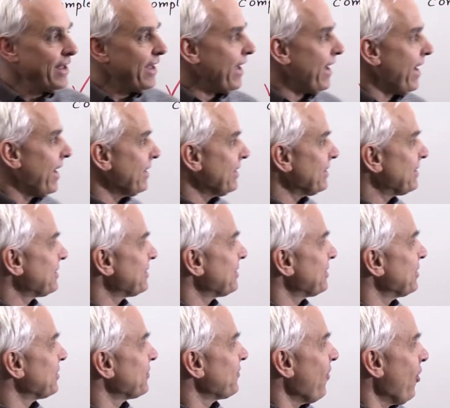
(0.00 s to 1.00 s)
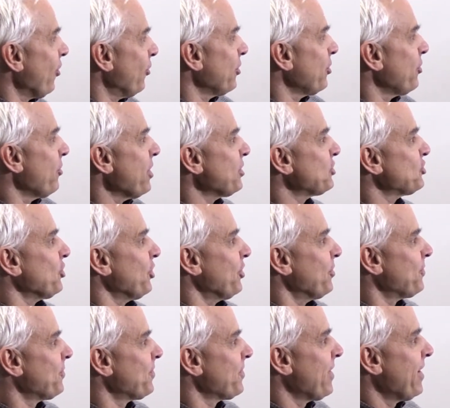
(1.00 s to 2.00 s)
And it's this following question.
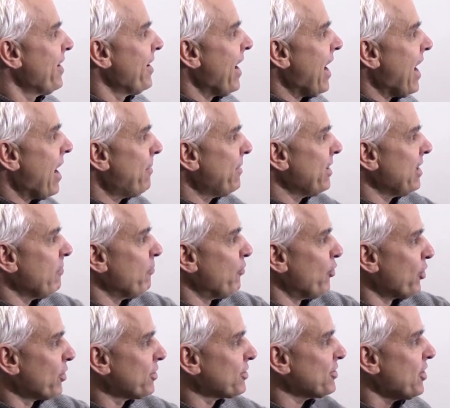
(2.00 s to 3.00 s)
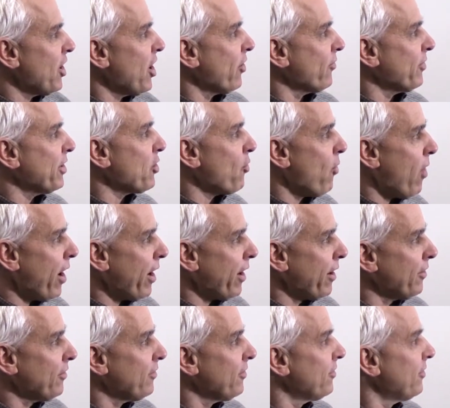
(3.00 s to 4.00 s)
How many books are
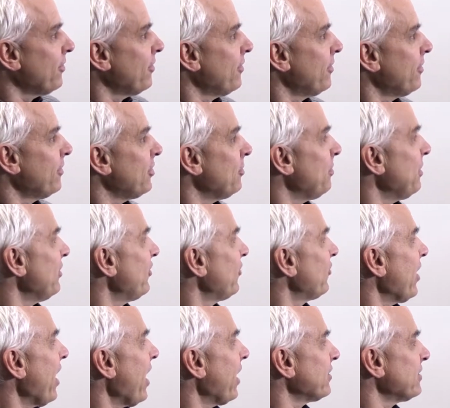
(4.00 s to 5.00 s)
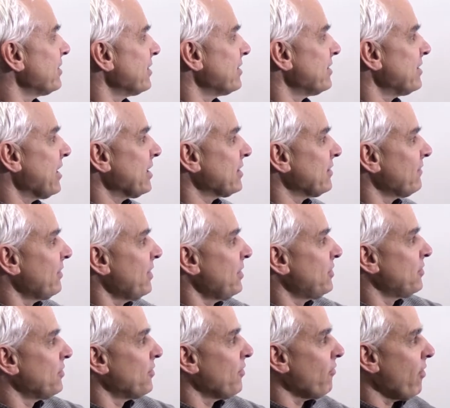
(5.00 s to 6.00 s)
required to be stacked successively
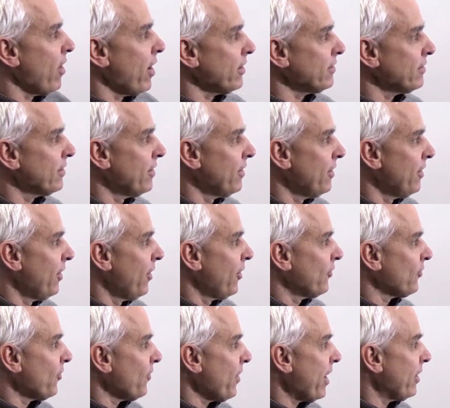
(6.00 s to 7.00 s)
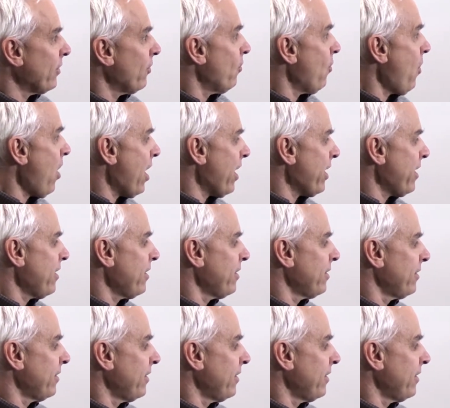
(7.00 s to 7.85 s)
to the right so that one